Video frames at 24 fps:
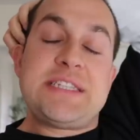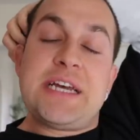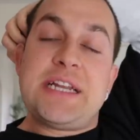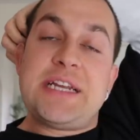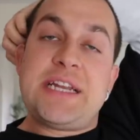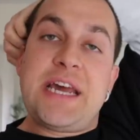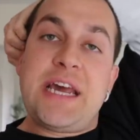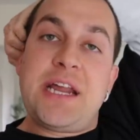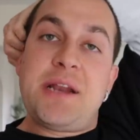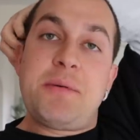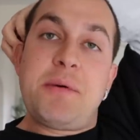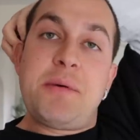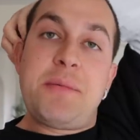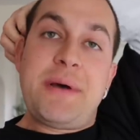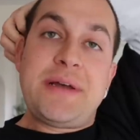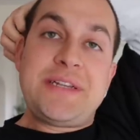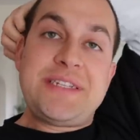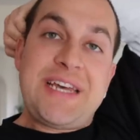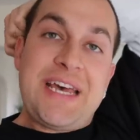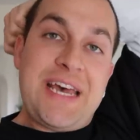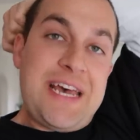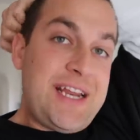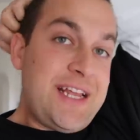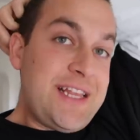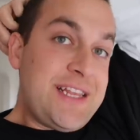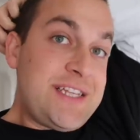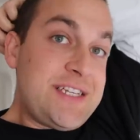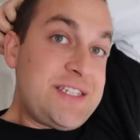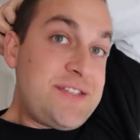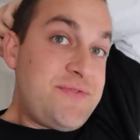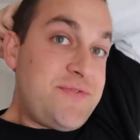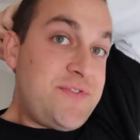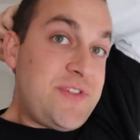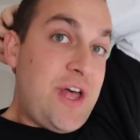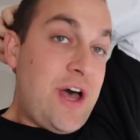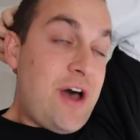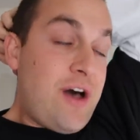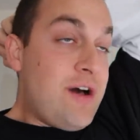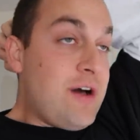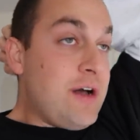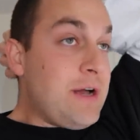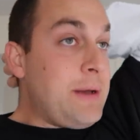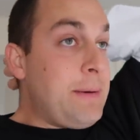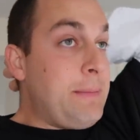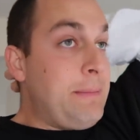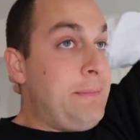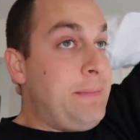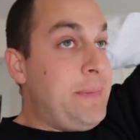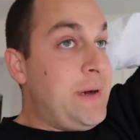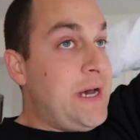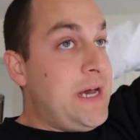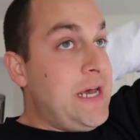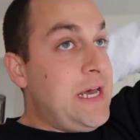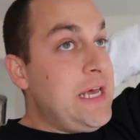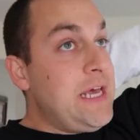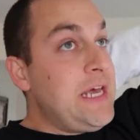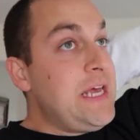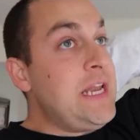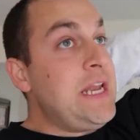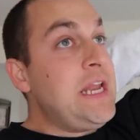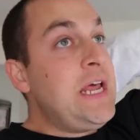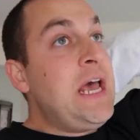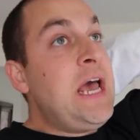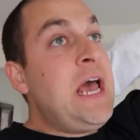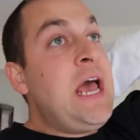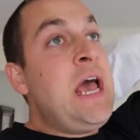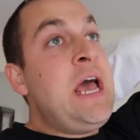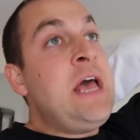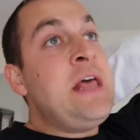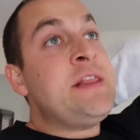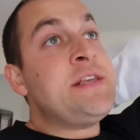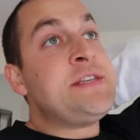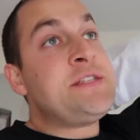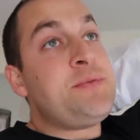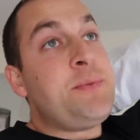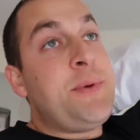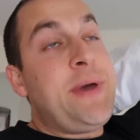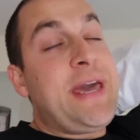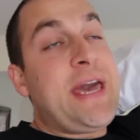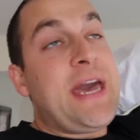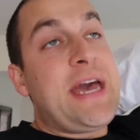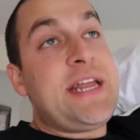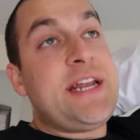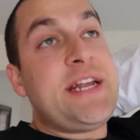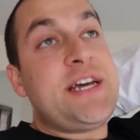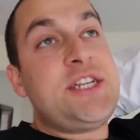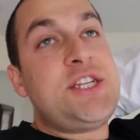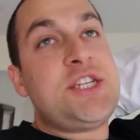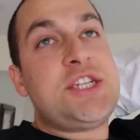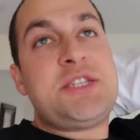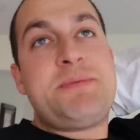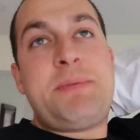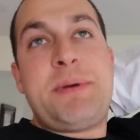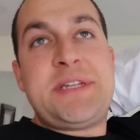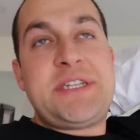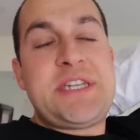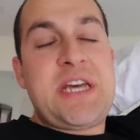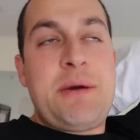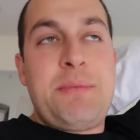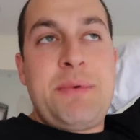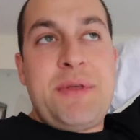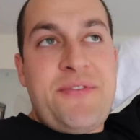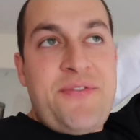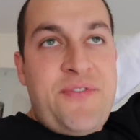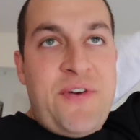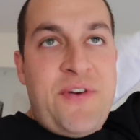Sunday and I'm about to edit this vlog, but this weekend. I just spent time with